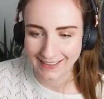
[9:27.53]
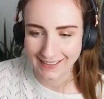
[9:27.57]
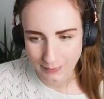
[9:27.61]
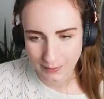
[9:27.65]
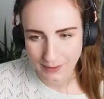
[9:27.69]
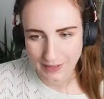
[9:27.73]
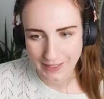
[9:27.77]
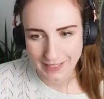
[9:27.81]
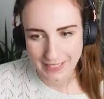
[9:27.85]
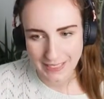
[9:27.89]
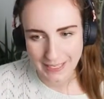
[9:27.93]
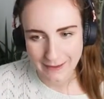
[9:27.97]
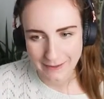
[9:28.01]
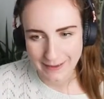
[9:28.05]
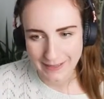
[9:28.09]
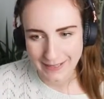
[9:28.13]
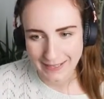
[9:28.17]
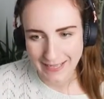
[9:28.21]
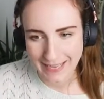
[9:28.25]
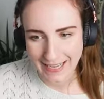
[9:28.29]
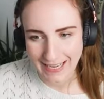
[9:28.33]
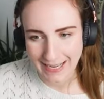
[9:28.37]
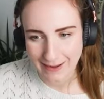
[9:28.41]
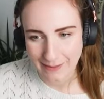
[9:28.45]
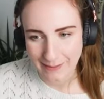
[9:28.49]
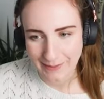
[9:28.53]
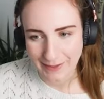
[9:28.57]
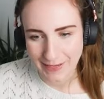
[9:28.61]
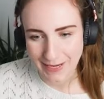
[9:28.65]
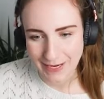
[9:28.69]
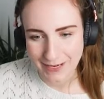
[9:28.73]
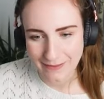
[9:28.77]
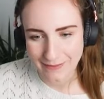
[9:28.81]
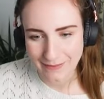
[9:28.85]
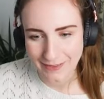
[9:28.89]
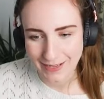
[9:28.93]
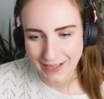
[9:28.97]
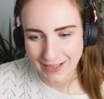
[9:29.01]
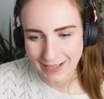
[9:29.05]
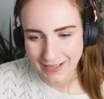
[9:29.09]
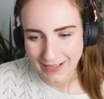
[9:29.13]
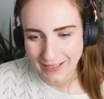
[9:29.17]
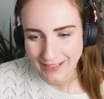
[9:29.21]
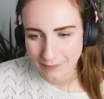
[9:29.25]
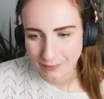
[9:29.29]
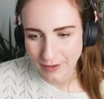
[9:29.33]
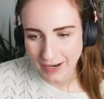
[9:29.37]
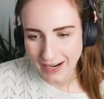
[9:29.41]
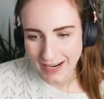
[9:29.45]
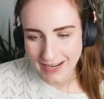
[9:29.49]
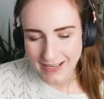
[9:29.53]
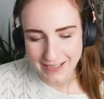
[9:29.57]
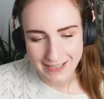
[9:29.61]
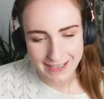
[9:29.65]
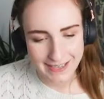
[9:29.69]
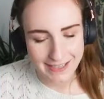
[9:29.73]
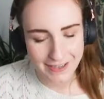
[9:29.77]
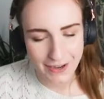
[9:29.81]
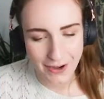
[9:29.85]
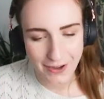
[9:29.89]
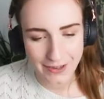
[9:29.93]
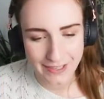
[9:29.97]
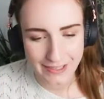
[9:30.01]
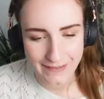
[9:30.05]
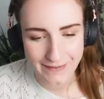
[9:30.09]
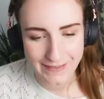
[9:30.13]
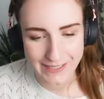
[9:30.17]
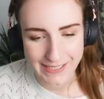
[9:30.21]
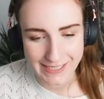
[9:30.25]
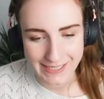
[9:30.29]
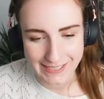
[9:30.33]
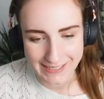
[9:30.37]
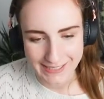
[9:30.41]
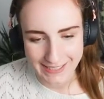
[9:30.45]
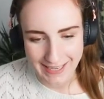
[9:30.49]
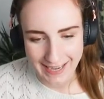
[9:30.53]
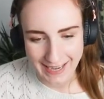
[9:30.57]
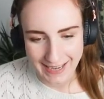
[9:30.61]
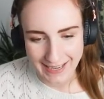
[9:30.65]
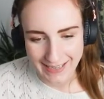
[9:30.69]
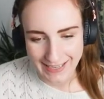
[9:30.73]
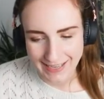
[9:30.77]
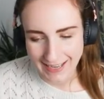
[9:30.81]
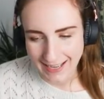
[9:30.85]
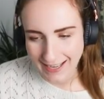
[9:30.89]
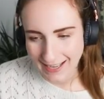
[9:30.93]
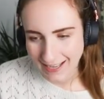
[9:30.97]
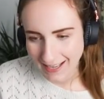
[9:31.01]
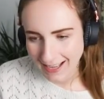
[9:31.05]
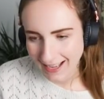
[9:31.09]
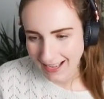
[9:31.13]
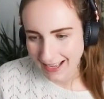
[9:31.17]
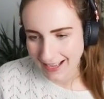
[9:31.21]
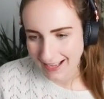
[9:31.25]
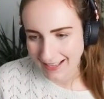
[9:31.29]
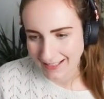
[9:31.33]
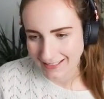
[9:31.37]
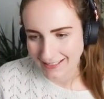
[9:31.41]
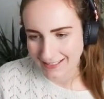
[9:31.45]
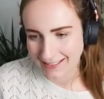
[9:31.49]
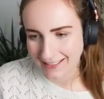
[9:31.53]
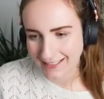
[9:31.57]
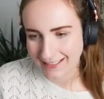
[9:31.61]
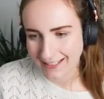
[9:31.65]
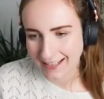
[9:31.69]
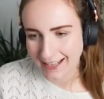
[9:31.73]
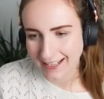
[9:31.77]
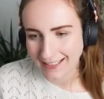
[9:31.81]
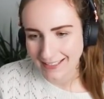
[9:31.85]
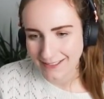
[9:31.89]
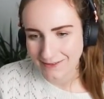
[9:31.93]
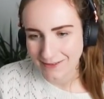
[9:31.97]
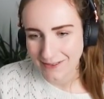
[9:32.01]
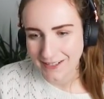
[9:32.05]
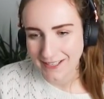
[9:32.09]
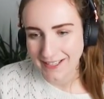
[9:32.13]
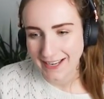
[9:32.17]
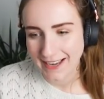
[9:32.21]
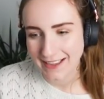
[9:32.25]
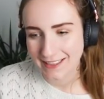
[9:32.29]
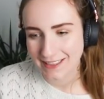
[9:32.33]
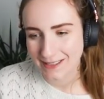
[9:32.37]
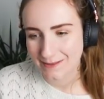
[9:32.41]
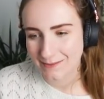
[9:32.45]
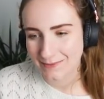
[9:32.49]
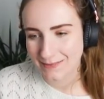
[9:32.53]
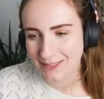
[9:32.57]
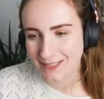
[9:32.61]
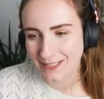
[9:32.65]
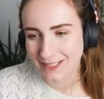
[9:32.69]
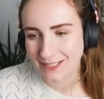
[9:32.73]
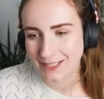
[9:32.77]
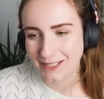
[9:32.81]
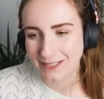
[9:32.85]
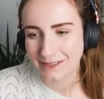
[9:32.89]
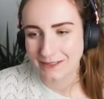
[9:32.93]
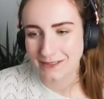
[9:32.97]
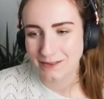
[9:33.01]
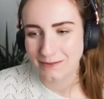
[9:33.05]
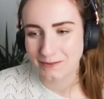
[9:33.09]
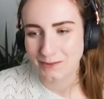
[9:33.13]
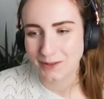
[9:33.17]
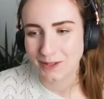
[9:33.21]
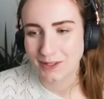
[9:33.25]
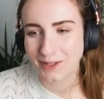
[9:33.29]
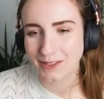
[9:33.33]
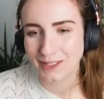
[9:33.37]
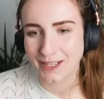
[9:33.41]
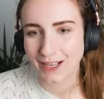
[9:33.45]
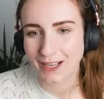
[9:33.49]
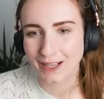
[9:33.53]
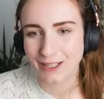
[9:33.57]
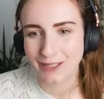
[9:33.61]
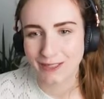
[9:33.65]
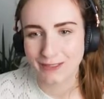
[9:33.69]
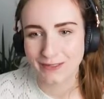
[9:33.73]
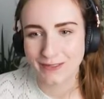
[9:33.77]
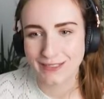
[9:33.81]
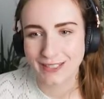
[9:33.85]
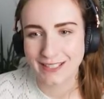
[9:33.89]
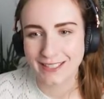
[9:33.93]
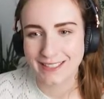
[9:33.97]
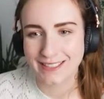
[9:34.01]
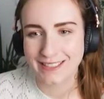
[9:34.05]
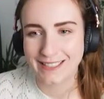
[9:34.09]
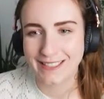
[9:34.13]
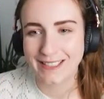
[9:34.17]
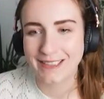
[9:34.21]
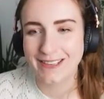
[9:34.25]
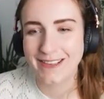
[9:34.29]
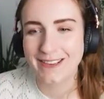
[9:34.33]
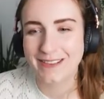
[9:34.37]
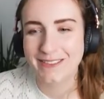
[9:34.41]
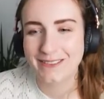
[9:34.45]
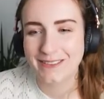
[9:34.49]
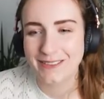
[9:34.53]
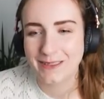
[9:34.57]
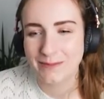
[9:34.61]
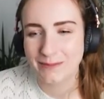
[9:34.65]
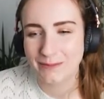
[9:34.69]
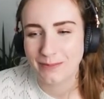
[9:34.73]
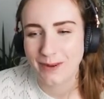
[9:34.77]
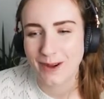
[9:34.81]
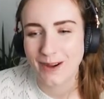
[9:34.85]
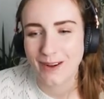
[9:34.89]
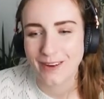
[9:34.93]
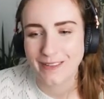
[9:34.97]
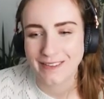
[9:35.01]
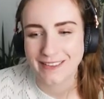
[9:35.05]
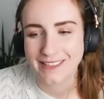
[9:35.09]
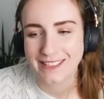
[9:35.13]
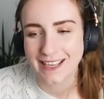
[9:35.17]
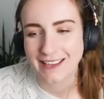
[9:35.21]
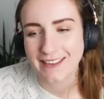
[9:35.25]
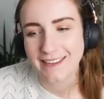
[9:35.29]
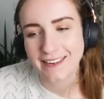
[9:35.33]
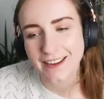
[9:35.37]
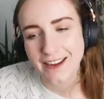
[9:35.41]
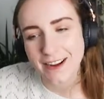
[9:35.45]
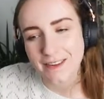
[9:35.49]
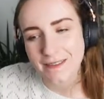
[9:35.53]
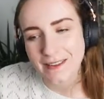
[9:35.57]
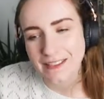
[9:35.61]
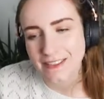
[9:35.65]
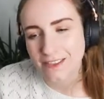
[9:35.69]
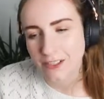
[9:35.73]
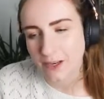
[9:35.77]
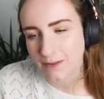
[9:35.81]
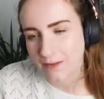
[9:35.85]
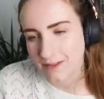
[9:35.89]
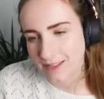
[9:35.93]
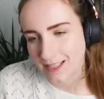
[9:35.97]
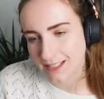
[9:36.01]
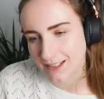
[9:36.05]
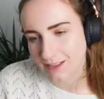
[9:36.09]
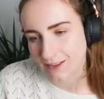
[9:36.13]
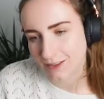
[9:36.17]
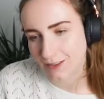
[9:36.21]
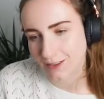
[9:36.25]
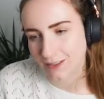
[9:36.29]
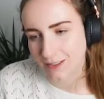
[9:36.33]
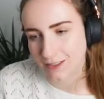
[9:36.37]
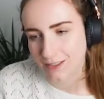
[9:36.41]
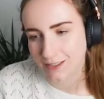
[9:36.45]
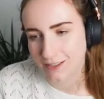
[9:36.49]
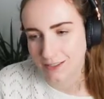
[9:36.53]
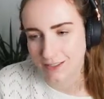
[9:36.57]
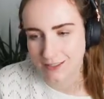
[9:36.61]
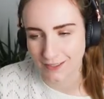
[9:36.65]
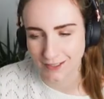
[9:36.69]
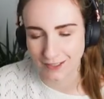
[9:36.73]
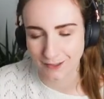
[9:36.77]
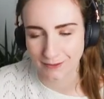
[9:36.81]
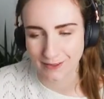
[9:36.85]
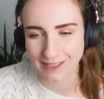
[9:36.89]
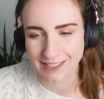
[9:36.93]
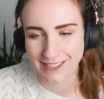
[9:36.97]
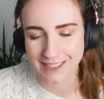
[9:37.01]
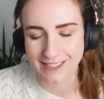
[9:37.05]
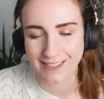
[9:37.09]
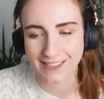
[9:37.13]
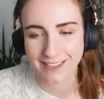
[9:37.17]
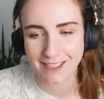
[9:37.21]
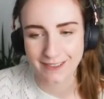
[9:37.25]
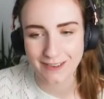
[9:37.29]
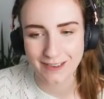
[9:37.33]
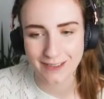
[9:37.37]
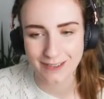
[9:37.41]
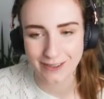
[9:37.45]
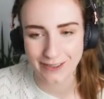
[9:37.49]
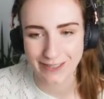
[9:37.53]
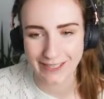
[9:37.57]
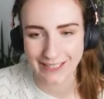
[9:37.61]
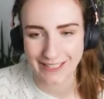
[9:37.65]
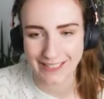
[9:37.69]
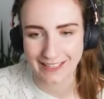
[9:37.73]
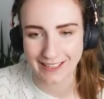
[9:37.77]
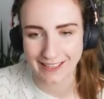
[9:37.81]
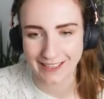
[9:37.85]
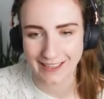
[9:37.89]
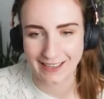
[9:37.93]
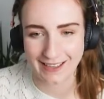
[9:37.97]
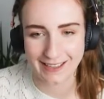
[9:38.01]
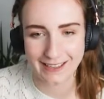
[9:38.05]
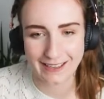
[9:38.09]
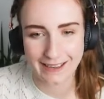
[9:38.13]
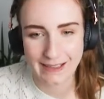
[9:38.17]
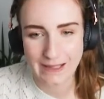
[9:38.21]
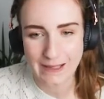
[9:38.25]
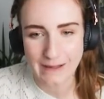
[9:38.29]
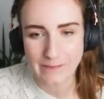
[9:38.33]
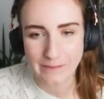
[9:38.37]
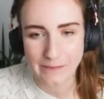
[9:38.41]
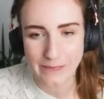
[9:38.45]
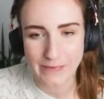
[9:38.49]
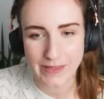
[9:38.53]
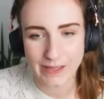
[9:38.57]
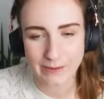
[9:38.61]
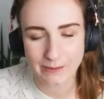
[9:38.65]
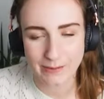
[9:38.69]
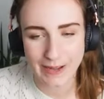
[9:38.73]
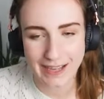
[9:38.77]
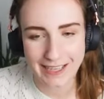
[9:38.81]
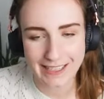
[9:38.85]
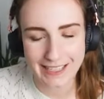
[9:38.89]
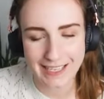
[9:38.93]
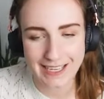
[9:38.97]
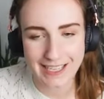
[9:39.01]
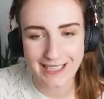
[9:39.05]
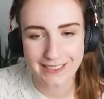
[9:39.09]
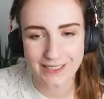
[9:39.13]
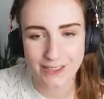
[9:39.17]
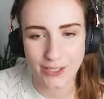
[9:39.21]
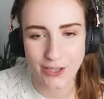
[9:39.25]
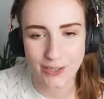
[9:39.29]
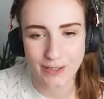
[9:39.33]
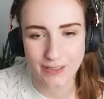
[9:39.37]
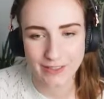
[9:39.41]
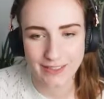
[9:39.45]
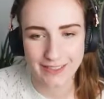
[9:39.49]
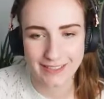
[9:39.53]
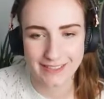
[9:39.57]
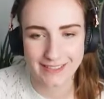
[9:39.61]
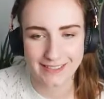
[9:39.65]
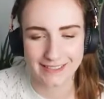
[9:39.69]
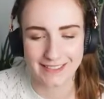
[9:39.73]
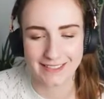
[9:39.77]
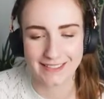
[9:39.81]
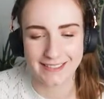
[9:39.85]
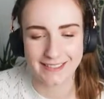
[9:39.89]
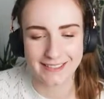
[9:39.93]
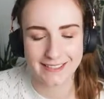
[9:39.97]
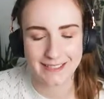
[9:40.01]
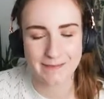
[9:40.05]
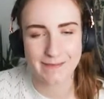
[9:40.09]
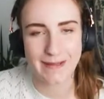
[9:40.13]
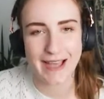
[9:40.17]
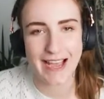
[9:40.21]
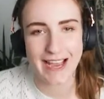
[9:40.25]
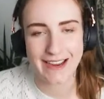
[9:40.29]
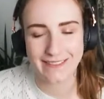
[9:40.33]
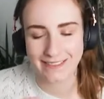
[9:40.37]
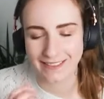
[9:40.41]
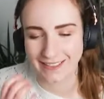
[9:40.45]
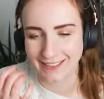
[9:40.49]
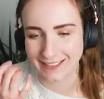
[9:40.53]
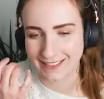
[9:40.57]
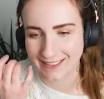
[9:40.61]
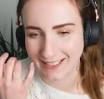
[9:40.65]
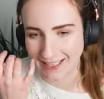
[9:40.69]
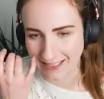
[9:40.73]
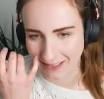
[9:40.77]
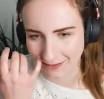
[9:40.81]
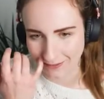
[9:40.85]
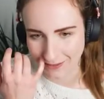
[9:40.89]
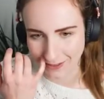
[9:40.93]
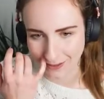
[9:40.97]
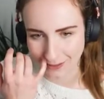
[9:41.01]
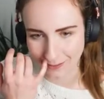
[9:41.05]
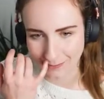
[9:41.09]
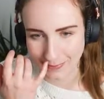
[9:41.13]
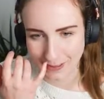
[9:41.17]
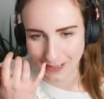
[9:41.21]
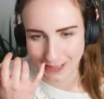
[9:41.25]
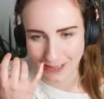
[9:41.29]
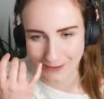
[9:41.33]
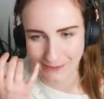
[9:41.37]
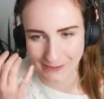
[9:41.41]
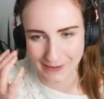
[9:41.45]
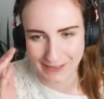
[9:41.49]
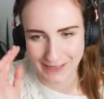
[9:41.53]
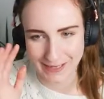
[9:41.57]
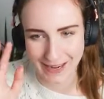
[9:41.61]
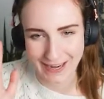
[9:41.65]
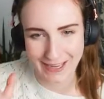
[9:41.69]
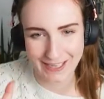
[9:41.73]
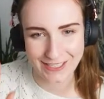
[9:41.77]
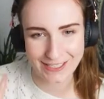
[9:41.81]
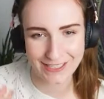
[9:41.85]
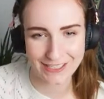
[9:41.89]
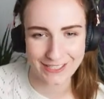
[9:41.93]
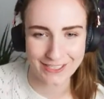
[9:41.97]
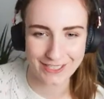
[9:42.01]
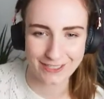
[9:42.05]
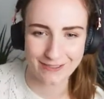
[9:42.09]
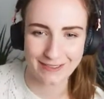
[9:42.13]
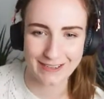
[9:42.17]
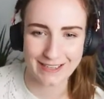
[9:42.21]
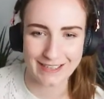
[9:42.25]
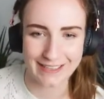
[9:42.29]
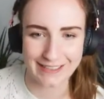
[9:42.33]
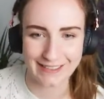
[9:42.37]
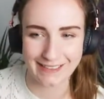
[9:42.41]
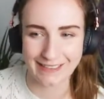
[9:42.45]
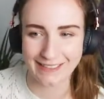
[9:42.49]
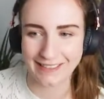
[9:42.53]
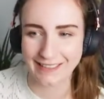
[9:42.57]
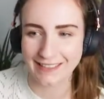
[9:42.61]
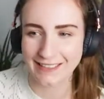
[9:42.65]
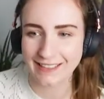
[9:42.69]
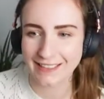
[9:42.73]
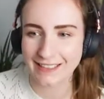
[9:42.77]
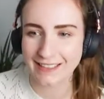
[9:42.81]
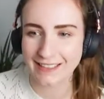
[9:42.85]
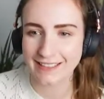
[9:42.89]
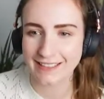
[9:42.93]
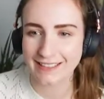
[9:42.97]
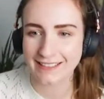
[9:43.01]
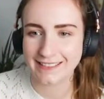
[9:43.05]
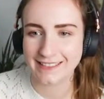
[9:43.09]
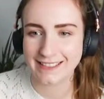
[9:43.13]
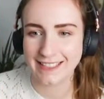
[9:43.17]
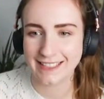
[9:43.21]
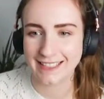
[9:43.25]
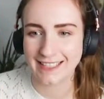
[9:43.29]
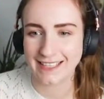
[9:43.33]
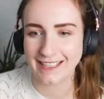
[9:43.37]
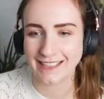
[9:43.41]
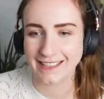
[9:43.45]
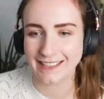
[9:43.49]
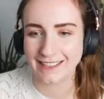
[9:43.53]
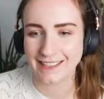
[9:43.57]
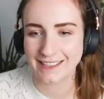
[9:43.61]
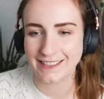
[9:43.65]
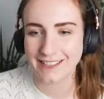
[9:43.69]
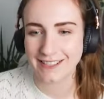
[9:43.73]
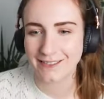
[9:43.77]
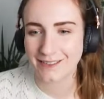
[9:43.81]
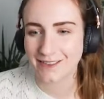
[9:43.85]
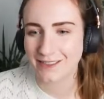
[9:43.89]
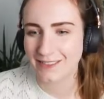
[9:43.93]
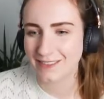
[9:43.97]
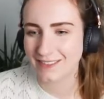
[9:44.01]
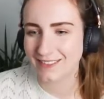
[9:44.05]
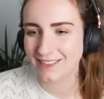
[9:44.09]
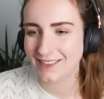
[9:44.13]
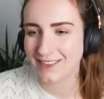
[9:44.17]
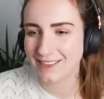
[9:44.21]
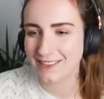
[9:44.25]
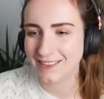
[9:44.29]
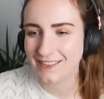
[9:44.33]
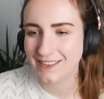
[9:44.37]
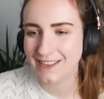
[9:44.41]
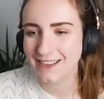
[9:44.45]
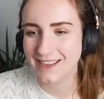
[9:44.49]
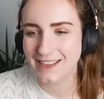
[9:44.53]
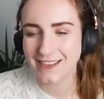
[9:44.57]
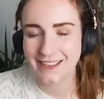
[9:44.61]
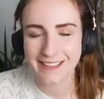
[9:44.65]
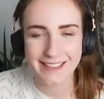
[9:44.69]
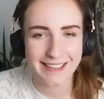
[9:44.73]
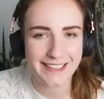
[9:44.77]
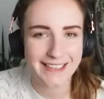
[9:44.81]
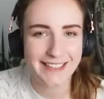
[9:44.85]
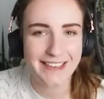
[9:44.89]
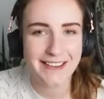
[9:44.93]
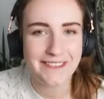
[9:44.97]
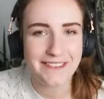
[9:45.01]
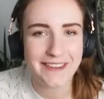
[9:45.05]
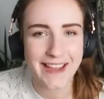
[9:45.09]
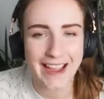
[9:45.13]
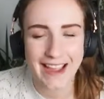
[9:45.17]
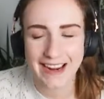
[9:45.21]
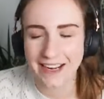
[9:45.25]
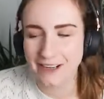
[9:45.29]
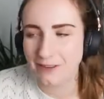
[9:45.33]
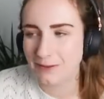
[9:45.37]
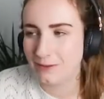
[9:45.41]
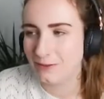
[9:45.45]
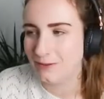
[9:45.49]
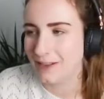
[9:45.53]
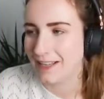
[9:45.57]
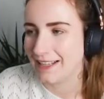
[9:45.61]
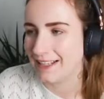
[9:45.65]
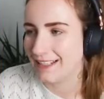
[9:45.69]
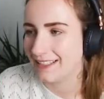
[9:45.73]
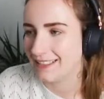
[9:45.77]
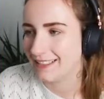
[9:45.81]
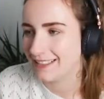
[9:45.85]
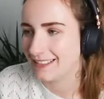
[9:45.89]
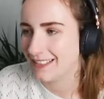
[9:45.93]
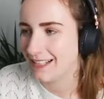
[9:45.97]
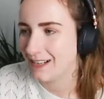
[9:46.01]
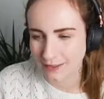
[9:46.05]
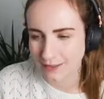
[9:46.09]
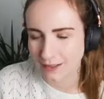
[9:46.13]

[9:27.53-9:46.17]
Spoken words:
Well, here we are, we're over brightening Olive's day and I kind of want to get them to walk over to the pond. I know there's nothing that toddlers can do, which is so annoying. Like, why can't toddlers and the parents kind of do a bit of nature doing and digging, and you know all the, you know, getting off things.